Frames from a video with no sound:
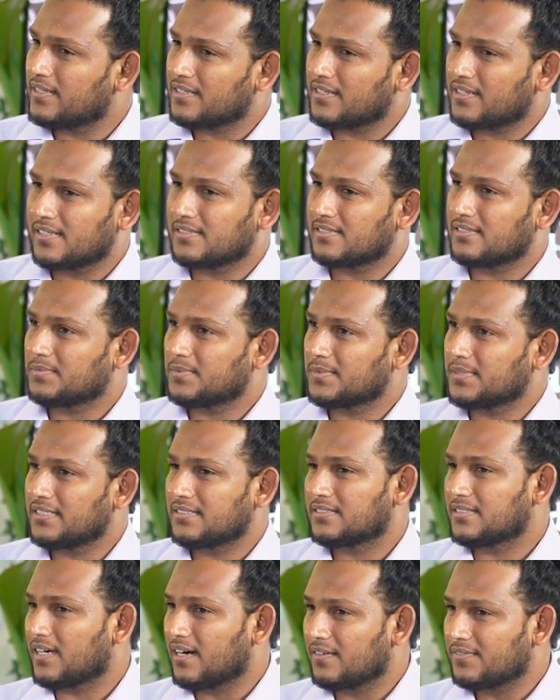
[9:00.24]
the customer,
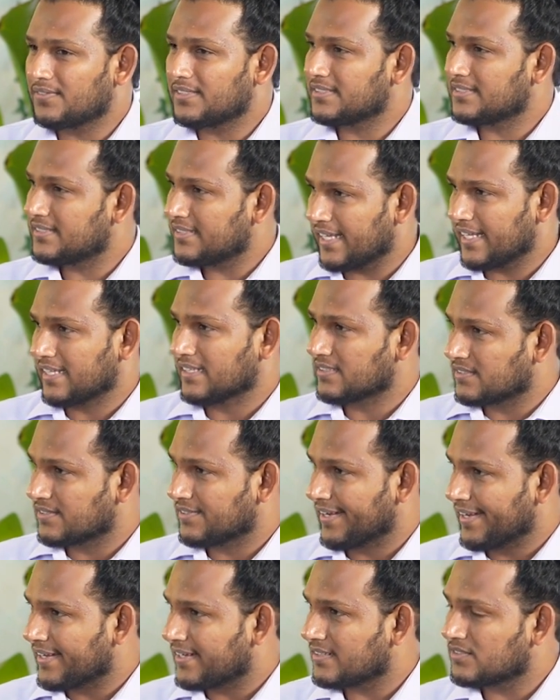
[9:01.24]
it's after sales,
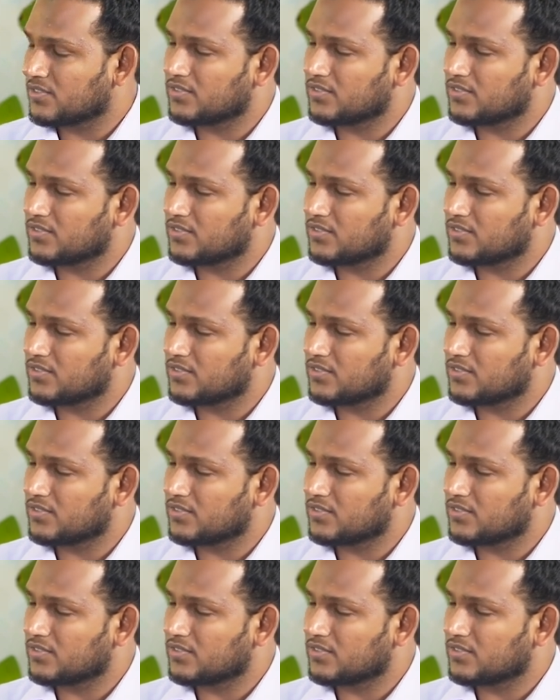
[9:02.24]
right?